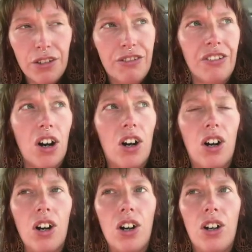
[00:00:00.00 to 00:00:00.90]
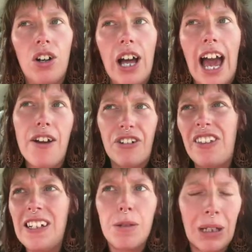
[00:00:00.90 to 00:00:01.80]
for
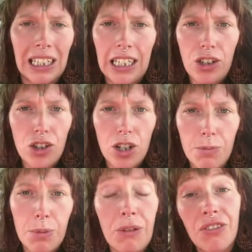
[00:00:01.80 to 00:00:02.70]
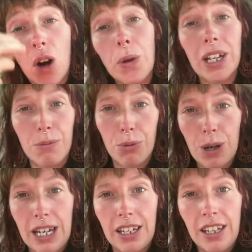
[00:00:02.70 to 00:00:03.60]
everything to be cleaned up before we can
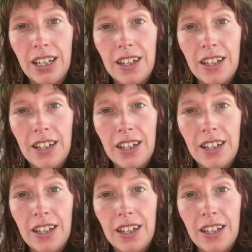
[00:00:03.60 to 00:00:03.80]
bring